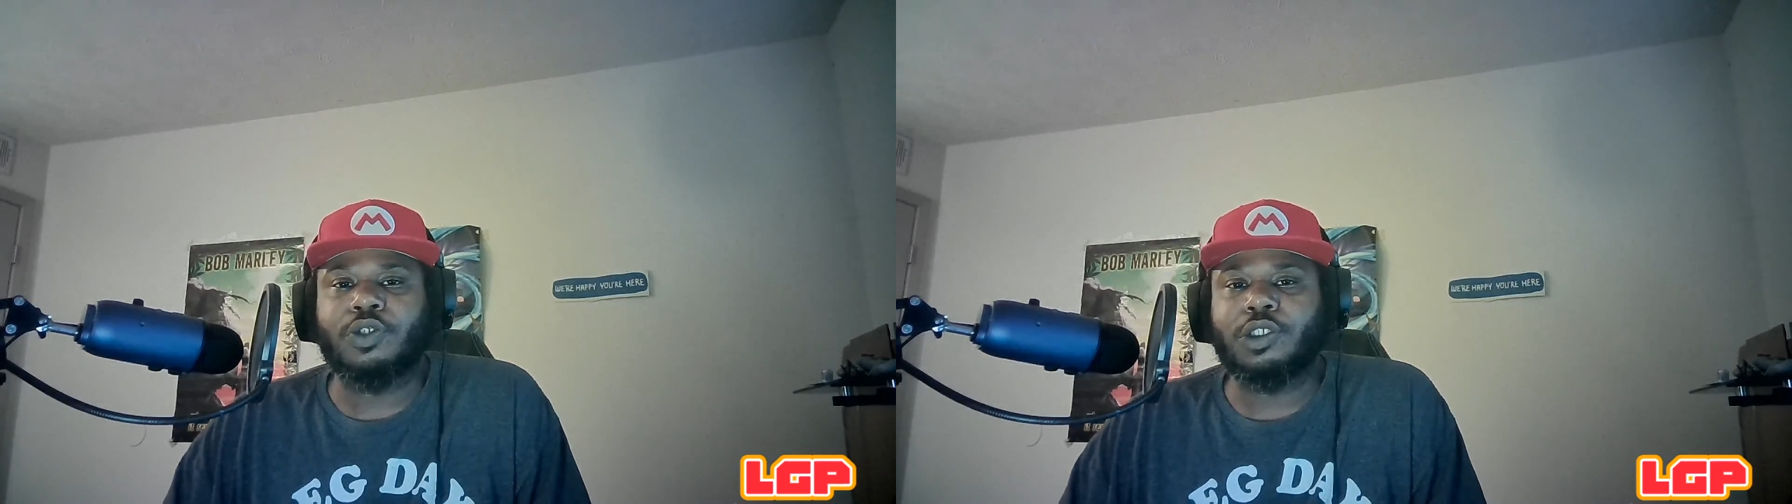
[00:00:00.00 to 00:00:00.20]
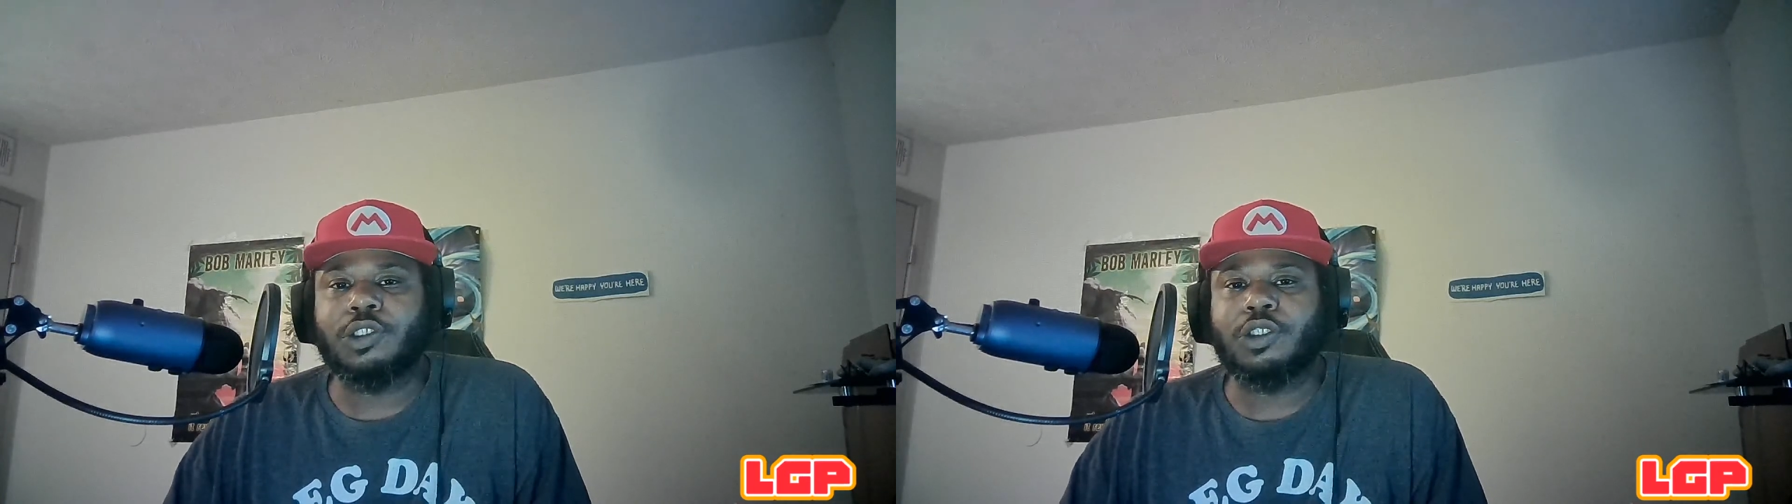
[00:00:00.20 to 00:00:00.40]

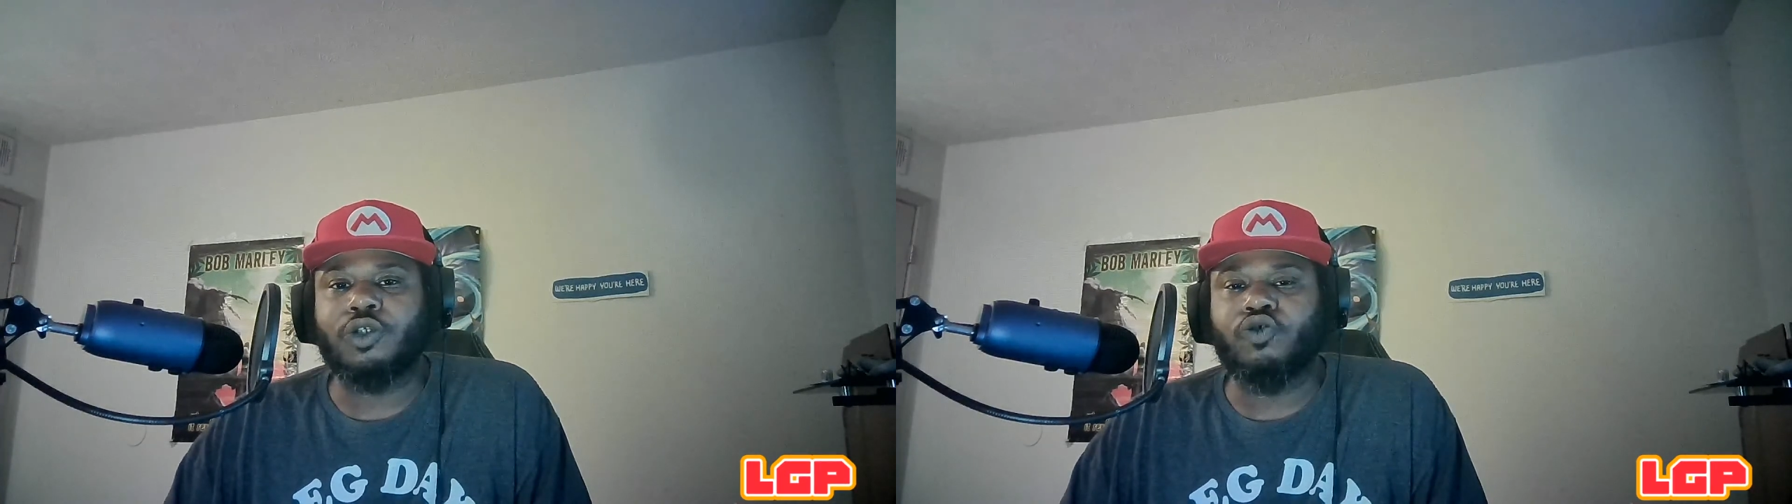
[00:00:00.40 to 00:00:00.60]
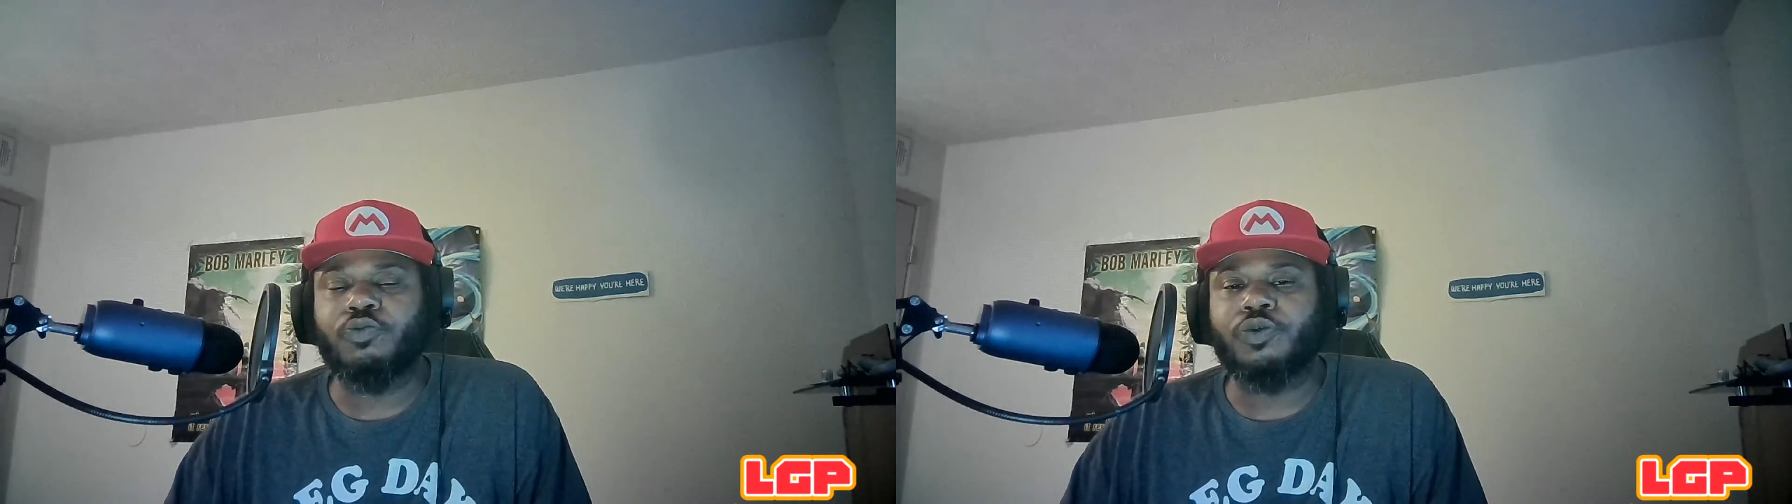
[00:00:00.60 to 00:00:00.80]
which is the
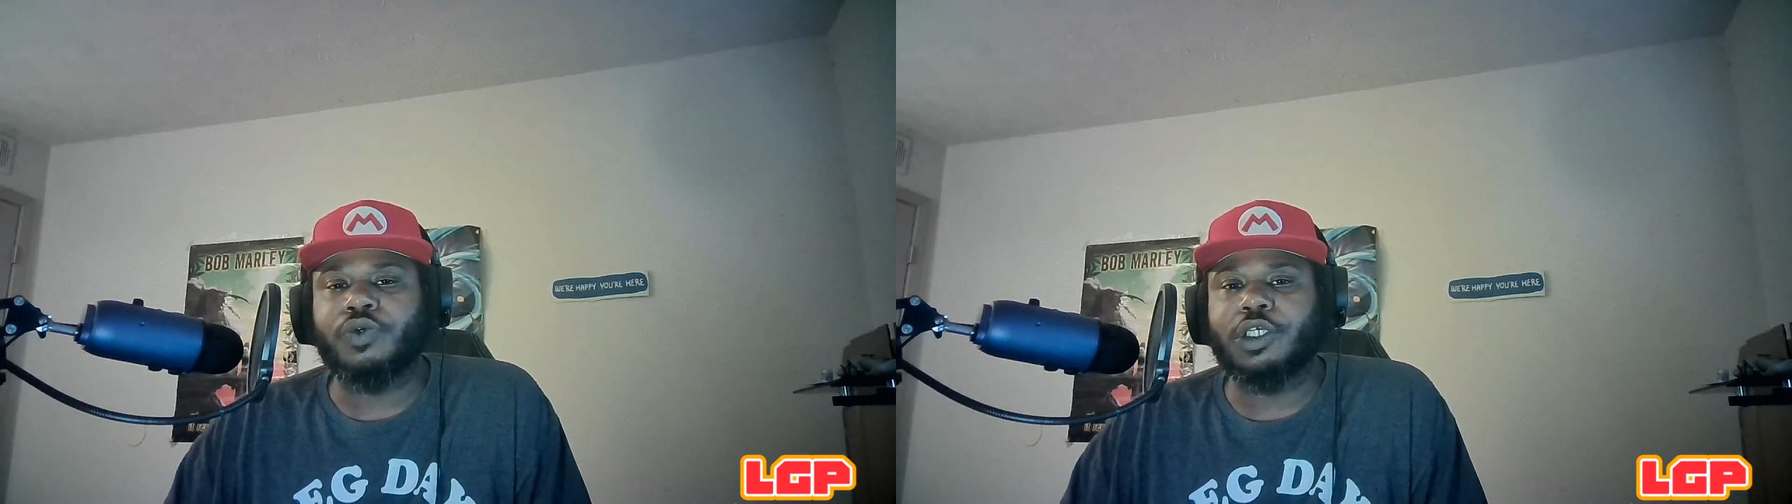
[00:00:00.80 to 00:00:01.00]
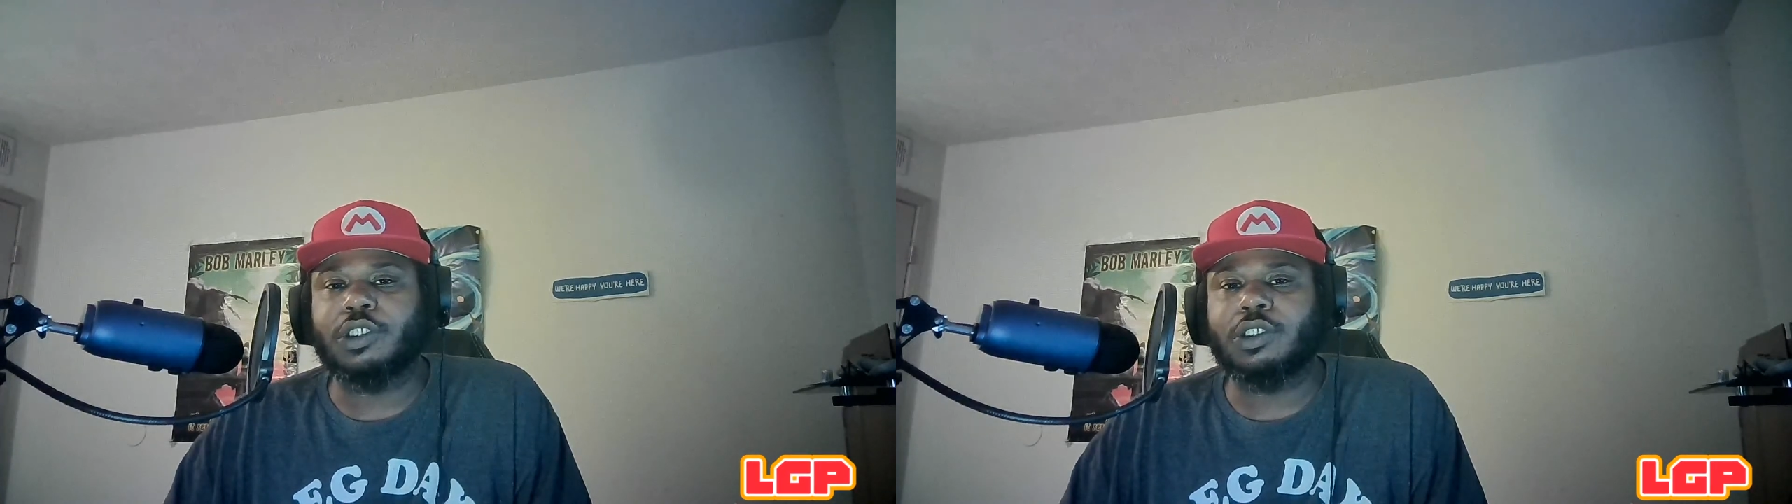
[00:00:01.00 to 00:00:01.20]
human
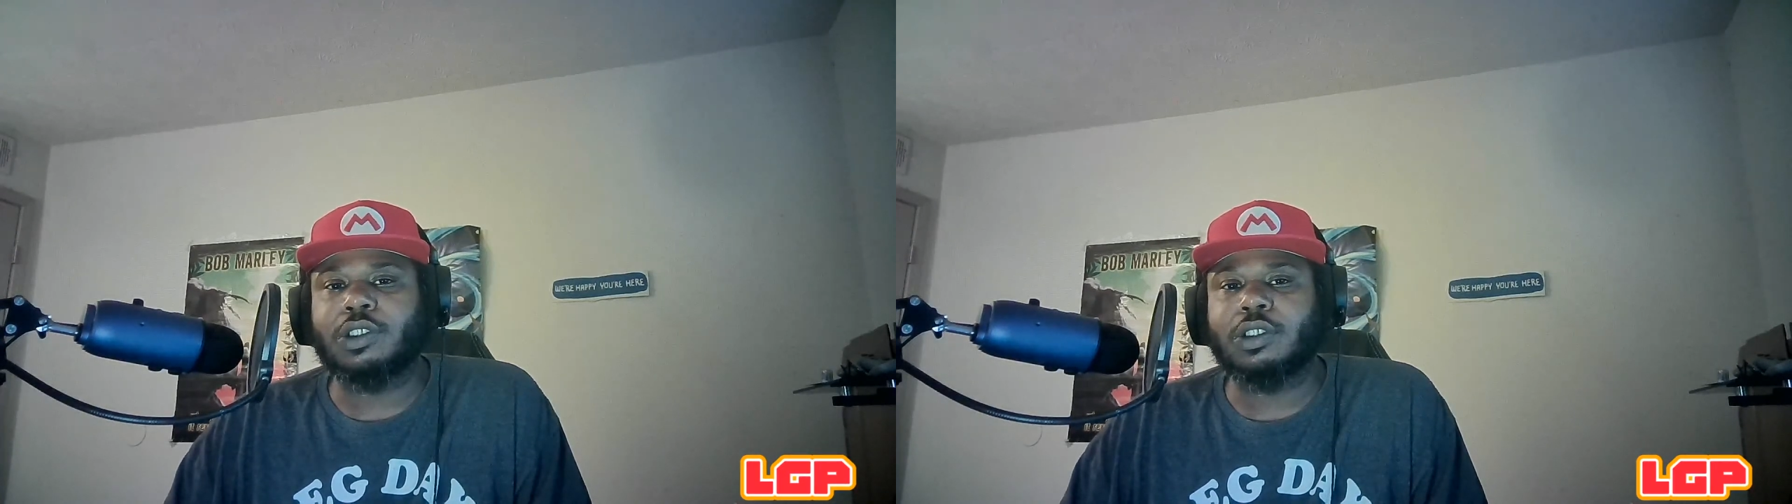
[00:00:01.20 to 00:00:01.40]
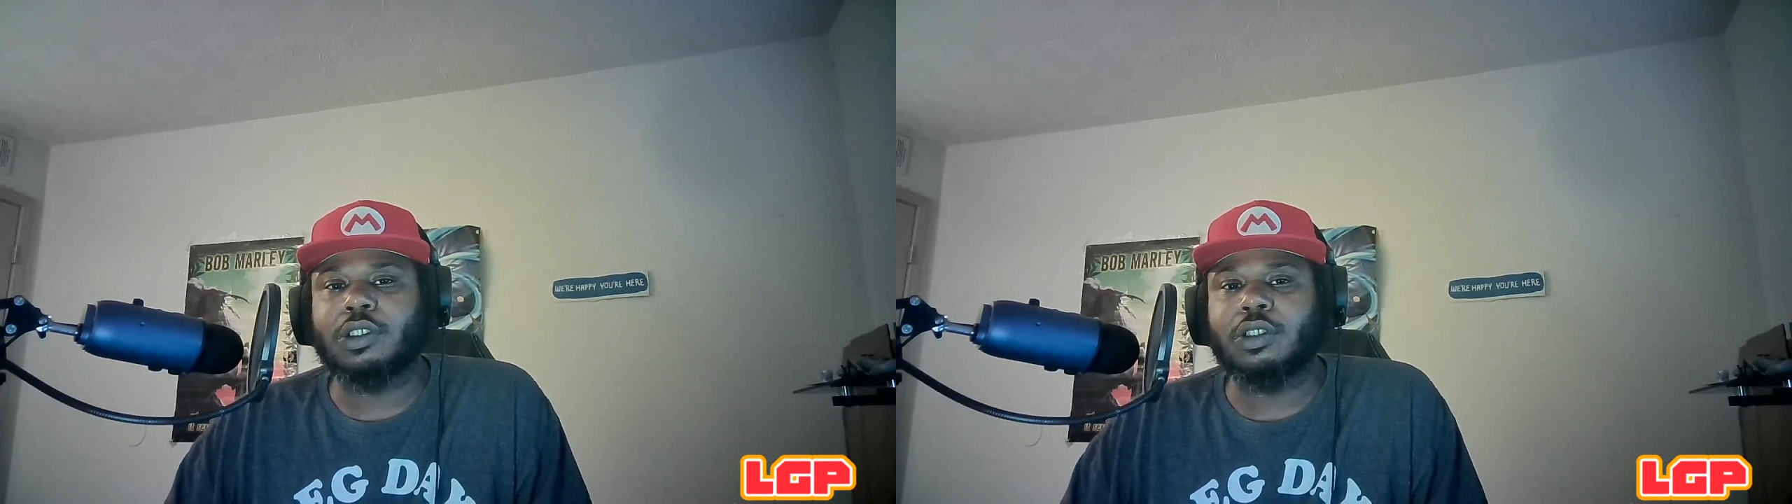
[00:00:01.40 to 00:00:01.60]
race.